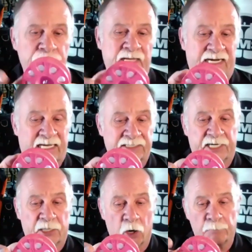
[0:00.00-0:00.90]
that has
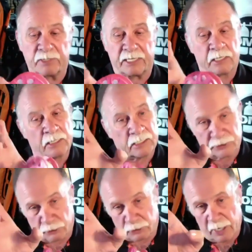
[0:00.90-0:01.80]
that opening
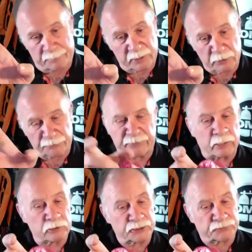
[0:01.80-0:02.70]
is you're cupping your
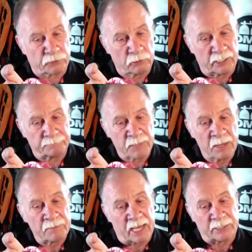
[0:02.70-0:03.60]
fingers through it
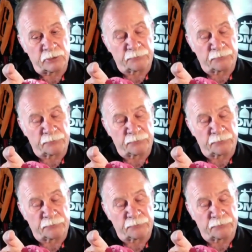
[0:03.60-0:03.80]
and your